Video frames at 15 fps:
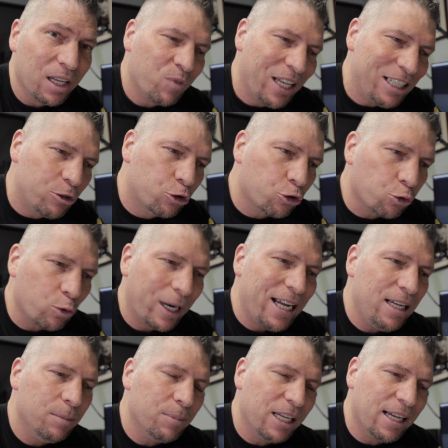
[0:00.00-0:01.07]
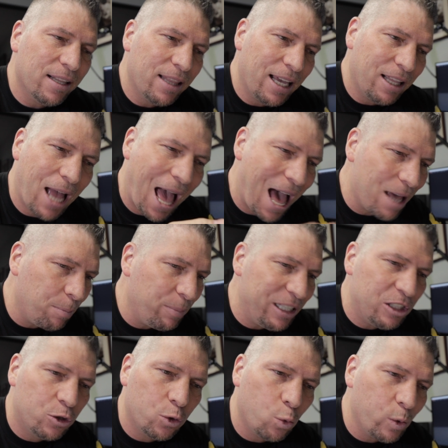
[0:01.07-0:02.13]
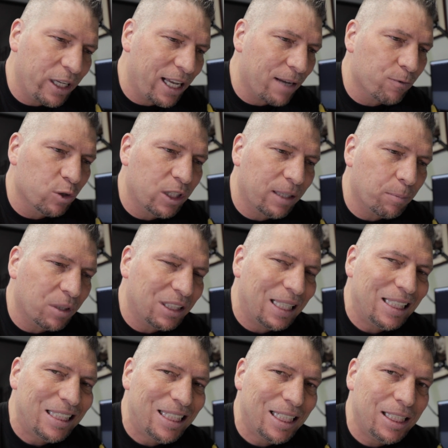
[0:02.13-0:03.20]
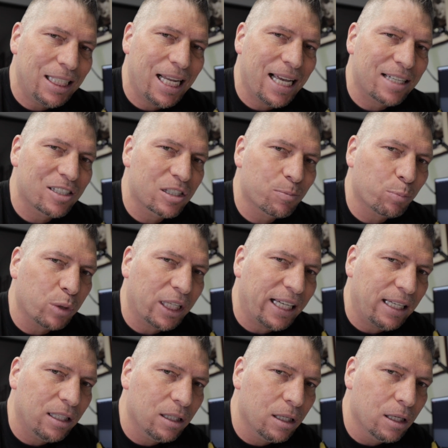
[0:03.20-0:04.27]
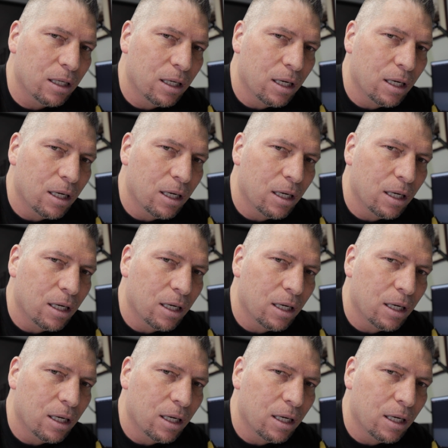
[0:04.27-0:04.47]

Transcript: they trained me and they had me doing everything, but they didn't explain